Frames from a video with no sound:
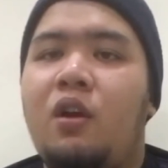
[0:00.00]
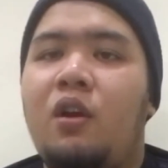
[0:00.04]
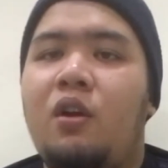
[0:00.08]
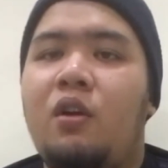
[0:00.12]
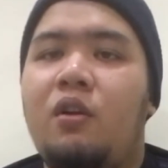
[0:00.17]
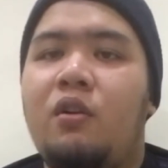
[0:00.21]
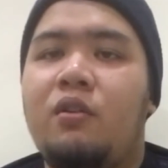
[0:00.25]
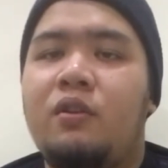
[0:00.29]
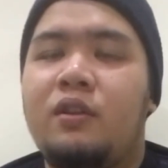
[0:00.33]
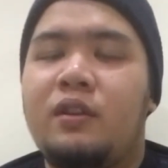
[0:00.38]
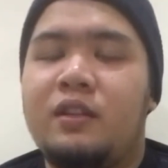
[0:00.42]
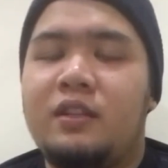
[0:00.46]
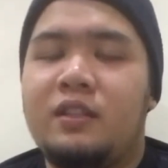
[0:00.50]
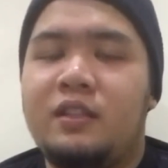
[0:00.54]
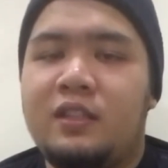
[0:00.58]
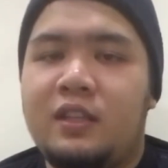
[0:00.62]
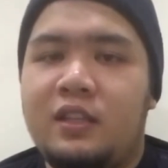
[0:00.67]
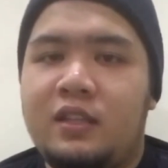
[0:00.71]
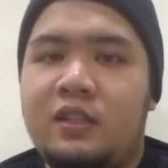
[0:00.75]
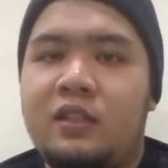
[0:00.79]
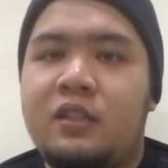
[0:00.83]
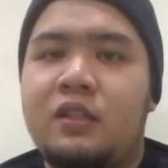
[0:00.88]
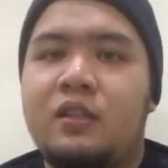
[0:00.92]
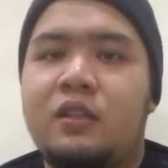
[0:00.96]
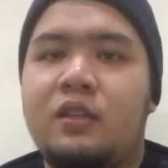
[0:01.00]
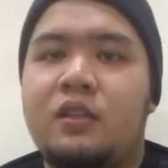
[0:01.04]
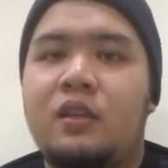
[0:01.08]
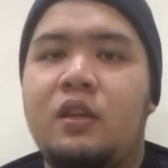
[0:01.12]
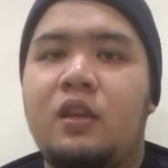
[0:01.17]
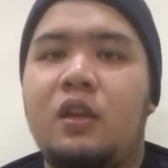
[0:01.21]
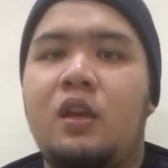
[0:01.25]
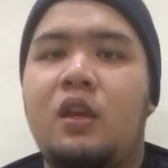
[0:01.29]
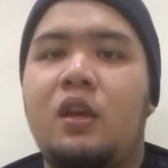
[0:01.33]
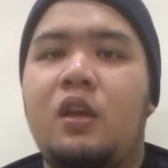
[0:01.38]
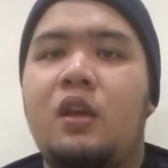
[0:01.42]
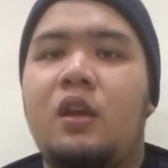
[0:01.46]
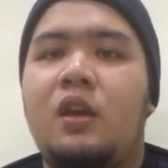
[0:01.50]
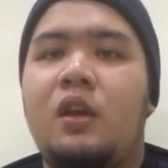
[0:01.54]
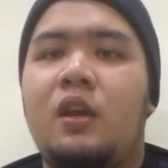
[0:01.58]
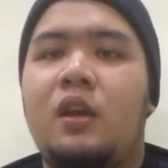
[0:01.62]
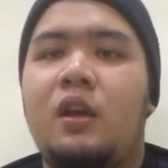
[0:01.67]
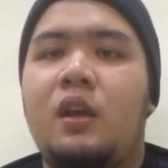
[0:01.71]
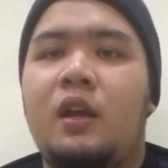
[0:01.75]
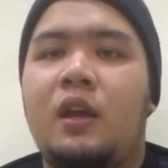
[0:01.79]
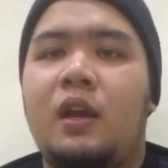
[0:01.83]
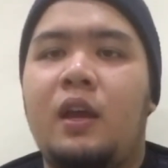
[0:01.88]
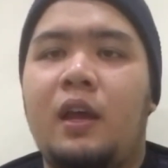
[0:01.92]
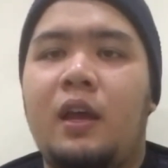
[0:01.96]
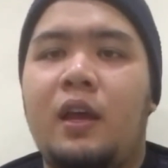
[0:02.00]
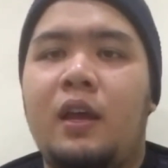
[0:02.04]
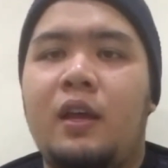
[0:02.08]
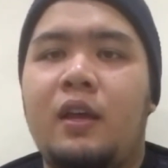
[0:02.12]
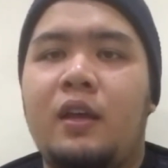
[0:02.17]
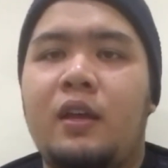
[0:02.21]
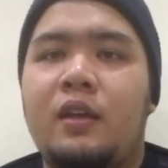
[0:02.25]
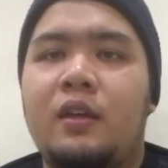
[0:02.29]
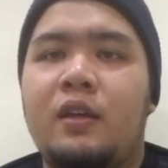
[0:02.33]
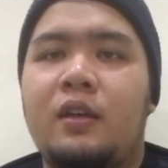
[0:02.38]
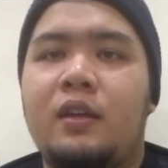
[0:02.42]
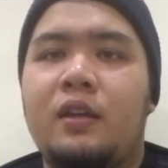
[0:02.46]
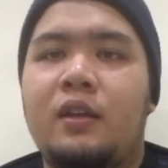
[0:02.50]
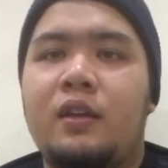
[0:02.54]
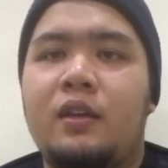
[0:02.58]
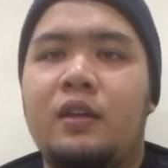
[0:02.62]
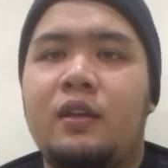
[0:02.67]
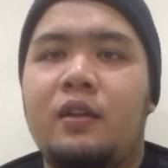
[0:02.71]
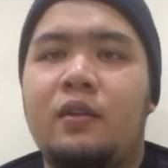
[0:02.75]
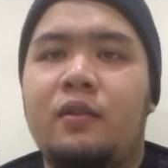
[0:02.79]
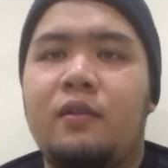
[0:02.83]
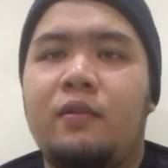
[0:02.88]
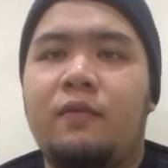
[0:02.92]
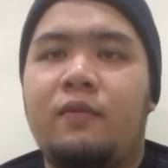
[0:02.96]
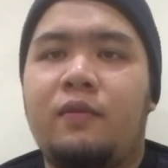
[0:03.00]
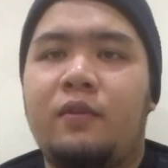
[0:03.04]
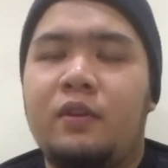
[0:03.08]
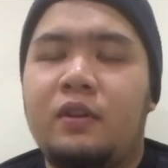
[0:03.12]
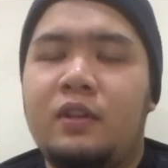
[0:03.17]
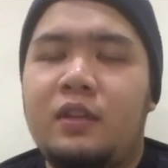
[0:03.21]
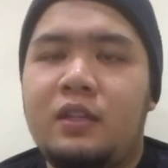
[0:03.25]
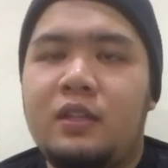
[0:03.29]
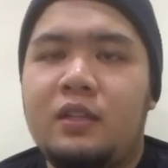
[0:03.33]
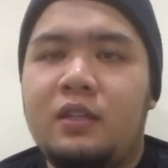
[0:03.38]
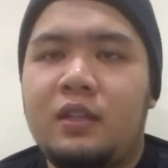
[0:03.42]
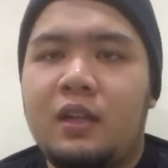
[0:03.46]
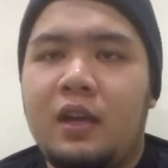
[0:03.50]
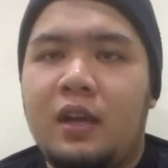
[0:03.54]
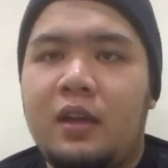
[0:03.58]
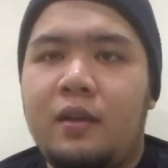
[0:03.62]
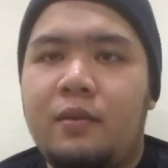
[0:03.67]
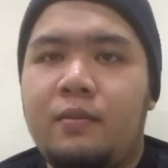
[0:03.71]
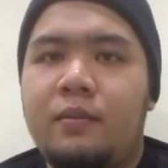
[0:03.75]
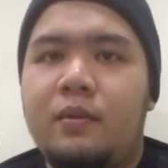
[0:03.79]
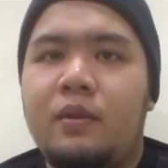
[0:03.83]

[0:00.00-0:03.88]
organization. And for this time,